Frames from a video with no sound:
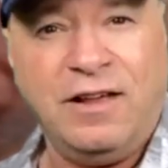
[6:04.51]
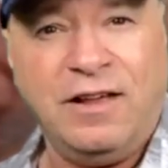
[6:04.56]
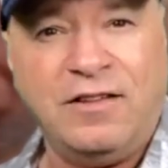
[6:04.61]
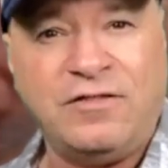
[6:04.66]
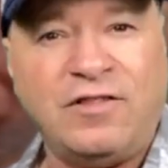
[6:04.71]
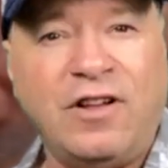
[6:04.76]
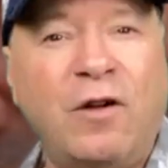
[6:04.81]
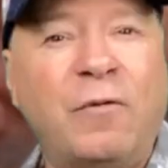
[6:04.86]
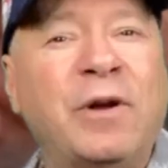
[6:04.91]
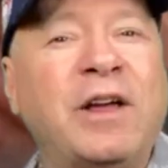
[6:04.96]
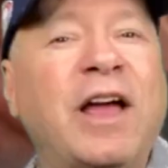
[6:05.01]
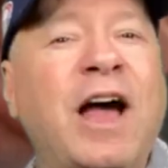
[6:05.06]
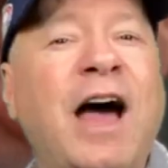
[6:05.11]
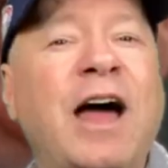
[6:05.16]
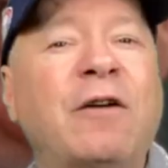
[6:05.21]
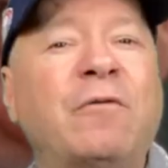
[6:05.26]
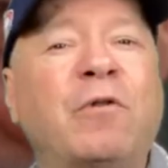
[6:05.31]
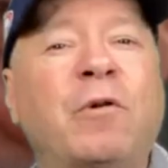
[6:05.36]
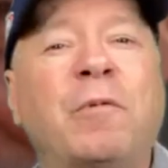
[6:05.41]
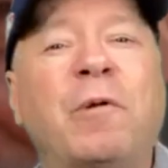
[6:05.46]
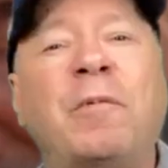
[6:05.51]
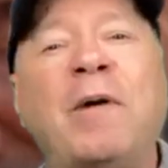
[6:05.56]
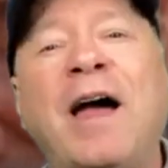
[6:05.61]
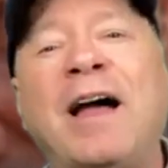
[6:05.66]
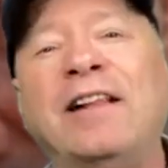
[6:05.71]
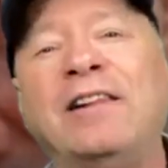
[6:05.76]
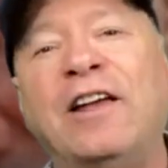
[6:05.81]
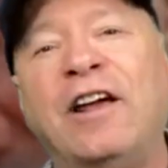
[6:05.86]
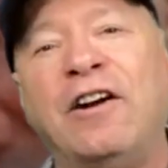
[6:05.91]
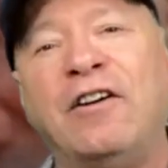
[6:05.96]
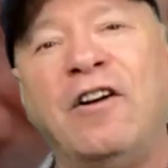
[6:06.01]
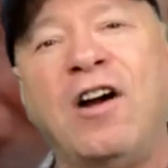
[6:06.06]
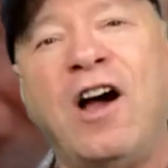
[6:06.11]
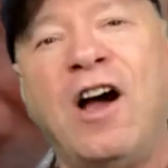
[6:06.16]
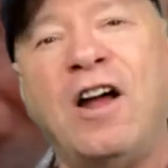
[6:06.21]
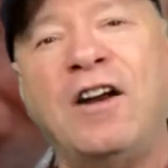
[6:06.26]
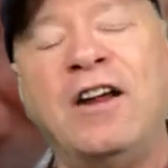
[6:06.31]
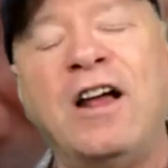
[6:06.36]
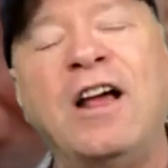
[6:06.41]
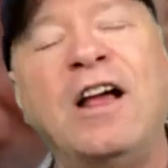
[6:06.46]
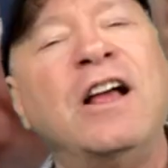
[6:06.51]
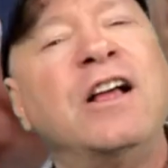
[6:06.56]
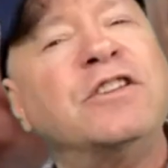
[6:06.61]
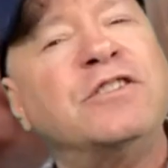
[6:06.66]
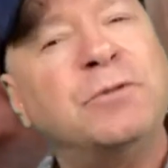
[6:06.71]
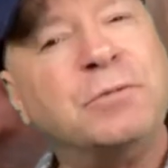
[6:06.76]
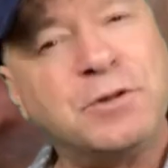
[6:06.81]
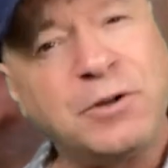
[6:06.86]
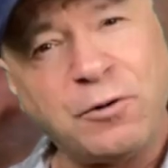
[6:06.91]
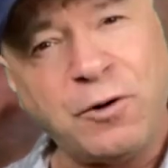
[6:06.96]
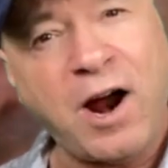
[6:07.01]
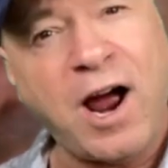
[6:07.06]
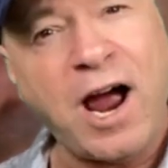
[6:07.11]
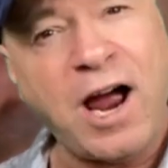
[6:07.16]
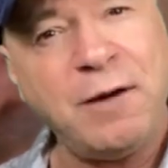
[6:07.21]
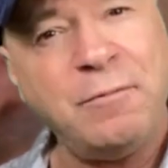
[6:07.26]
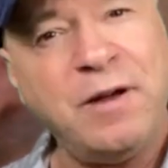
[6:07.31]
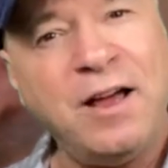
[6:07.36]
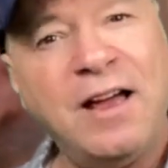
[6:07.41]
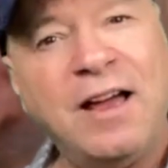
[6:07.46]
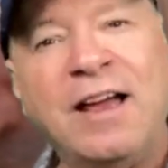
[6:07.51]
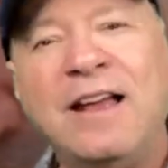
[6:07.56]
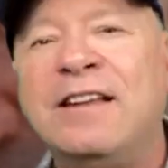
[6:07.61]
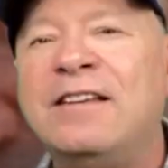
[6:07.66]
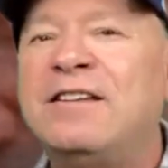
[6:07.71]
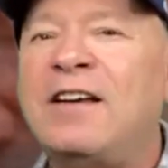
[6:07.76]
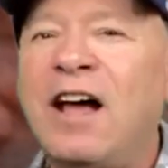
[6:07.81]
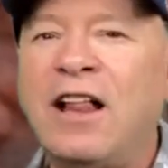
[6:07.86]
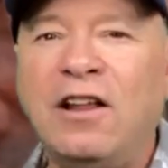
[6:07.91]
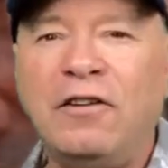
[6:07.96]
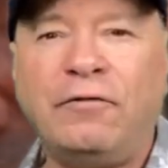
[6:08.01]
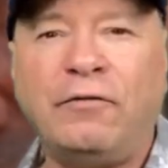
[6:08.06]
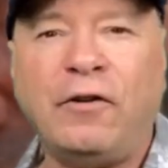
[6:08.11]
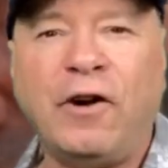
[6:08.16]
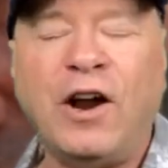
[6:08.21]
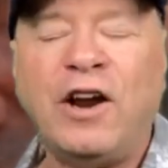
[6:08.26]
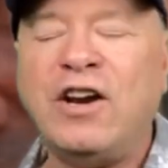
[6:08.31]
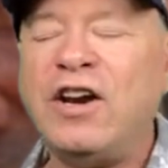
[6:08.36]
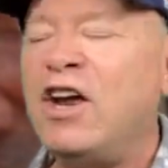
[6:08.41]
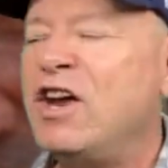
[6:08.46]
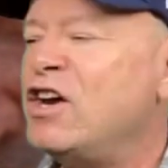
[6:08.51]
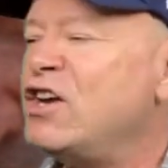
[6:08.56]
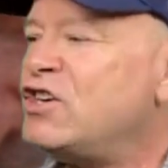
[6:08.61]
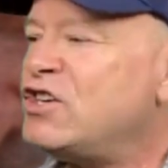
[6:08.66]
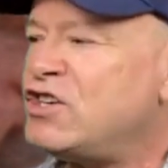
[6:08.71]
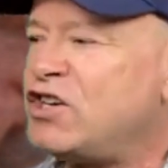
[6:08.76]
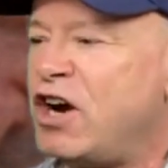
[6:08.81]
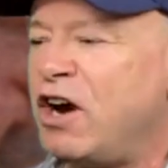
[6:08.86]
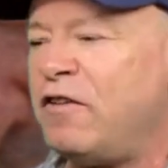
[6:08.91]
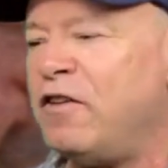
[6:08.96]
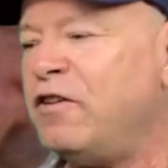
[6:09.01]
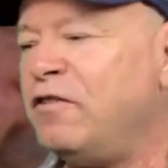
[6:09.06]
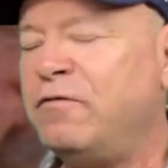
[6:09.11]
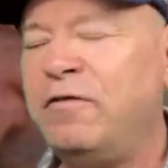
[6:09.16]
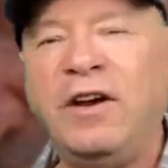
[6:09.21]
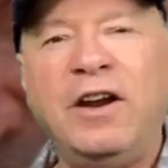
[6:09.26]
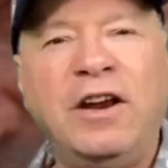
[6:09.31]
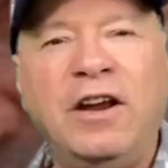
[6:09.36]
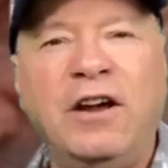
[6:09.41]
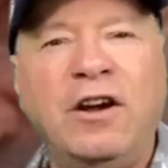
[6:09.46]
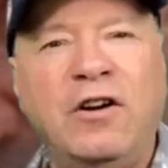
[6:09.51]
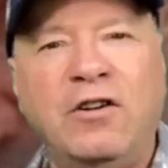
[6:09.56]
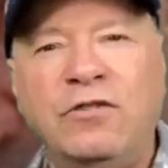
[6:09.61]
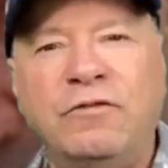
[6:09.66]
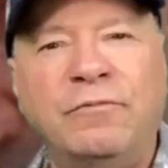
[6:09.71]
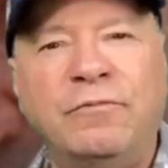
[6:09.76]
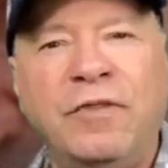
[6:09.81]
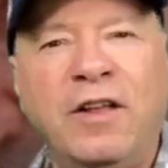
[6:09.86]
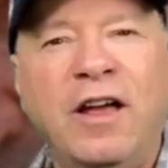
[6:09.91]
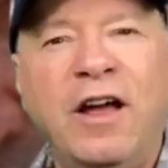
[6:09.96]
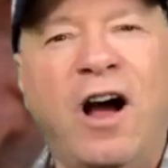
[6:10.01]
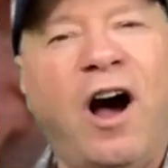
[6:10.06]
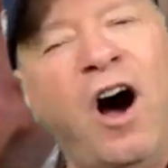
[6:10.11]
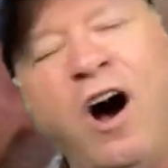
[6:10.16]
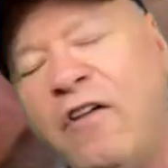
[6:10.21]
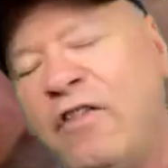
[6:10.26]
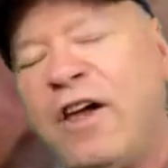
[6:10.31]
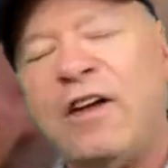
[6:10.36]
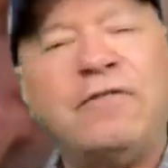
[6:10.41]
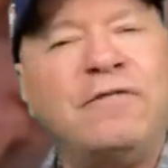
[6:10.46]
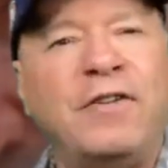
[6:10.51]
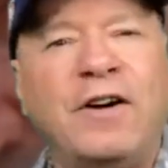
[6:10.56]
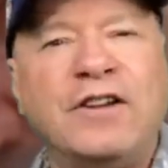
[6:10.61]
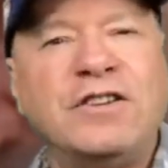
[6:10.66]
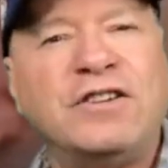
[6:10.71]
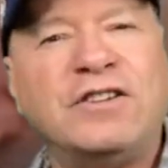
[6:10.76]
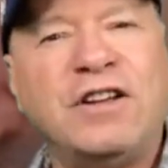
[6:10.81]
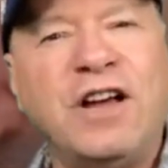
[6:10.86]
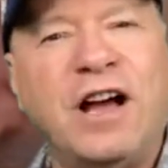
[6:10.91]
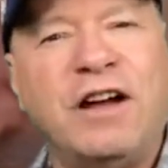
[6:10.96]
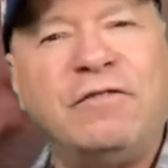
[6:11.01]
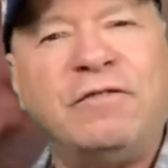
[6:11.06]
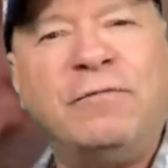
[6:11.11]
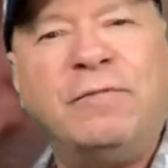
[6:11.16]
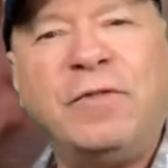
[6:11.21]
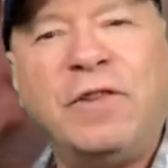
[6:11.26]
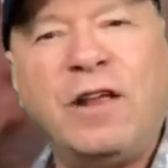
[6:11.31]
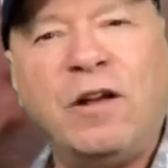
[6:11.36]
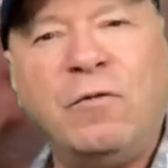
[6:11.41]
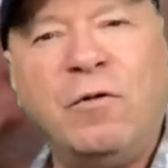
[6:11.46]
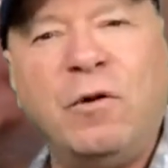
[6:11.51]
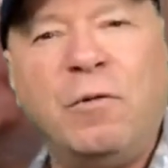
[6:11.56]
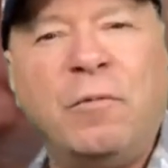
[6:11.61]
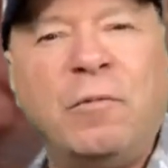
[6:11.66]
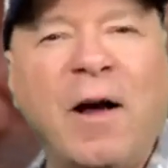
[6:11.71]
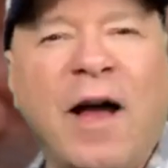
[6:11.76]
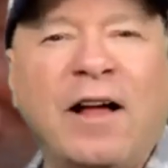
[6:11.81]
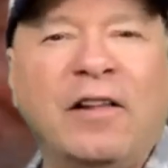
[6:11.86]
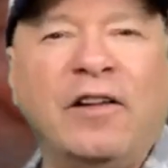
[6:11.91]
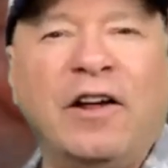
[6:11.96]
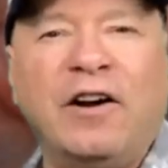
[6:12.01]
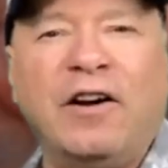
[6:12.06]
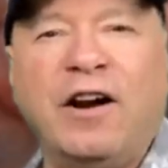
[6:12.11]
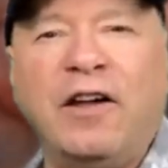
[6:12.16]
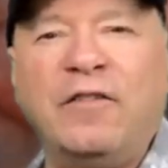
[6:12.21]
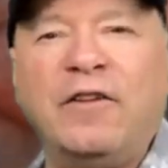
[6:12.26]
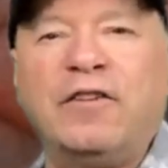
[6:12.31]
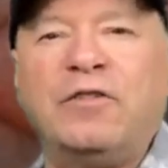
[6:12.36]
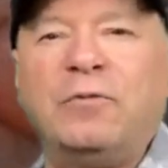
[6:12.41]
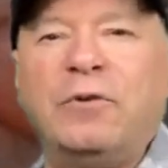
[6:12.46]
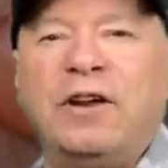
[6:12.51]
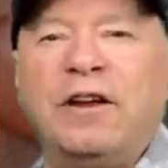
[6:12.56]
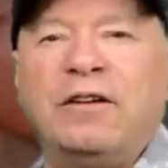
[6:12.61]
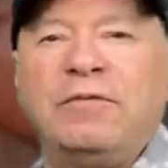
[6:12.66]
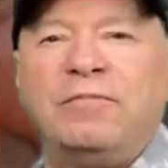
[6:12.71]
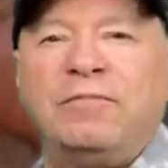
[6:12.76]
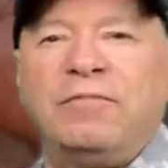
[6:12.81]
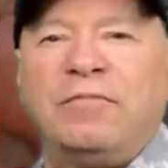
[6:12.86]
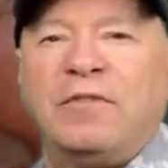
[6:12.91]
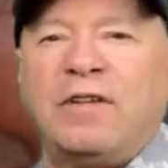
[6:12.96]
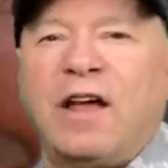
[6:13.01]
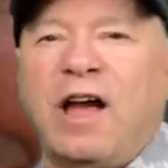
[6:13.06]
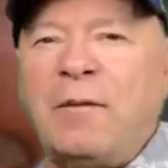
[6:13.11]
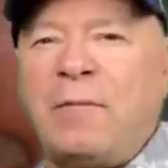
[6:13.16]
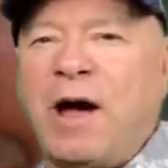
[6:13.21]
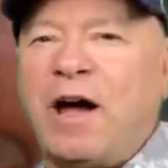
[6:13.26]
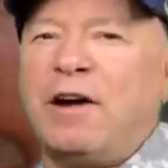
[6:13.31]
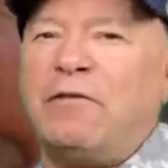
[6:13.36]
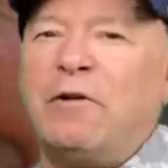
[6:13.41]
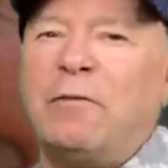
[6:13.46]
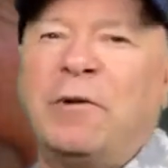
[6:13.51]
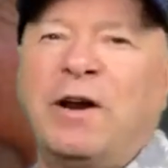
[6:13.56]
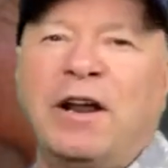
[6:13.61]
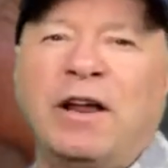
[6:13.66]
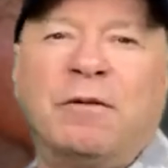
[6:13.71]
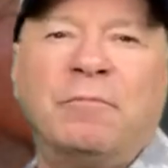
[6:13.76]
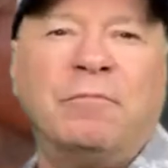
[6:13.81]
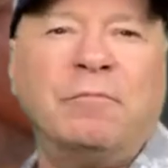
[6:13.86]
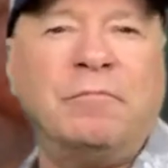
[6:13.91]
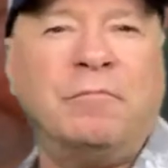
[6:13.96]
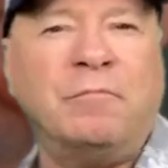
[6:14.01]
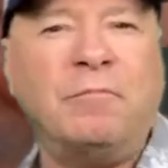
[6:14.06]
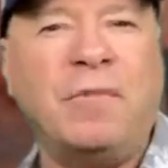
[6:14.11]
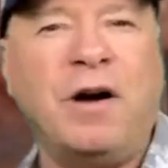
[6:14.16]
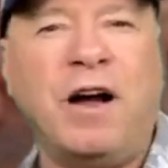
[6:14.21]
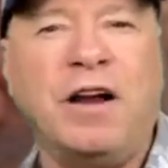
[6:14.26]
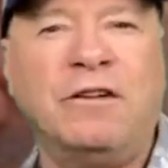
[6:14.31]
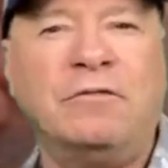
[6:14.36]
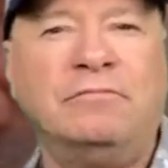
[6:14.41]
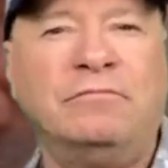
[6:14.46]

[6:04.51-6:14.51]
That's all we got. We'll be back later on. Subscribe, tell a friend, share this video, all that fun stuff, and we'll be back later on this week. I'm out, everybody. Bye.